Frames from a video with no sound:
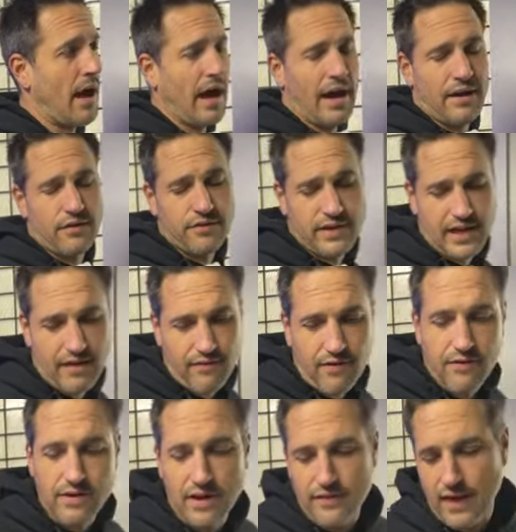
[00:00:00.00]
I don't think I've
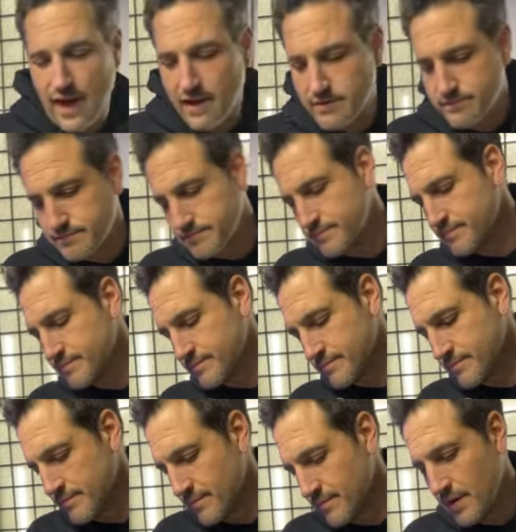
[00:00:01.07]
ever done that.
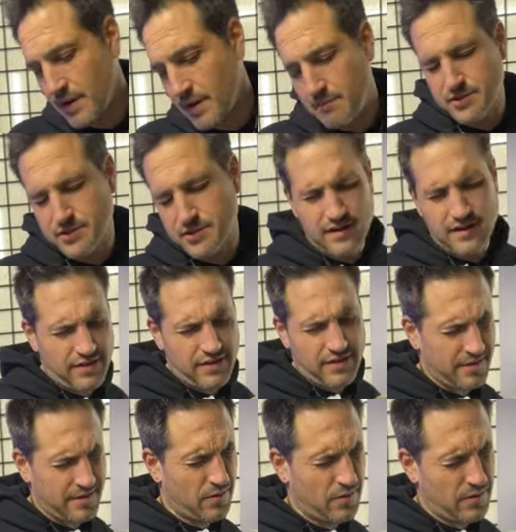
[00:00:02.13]
And I'm trying to think
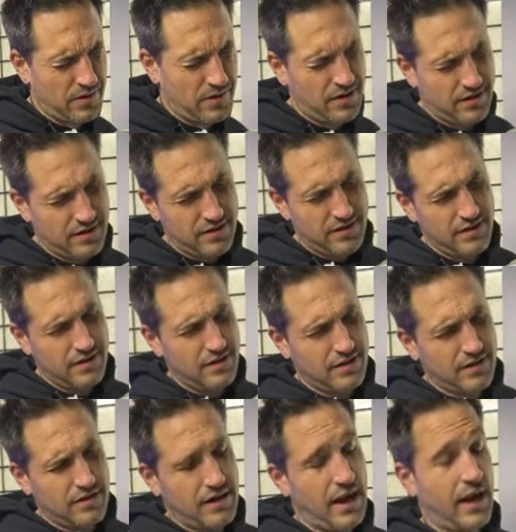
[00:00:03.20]
of what would,
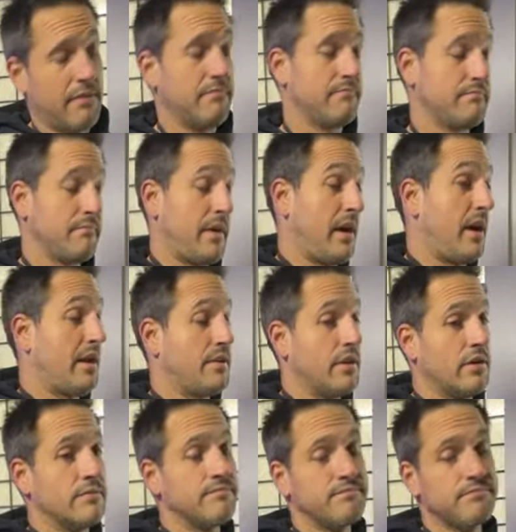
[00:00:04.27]
yeah, I don't know.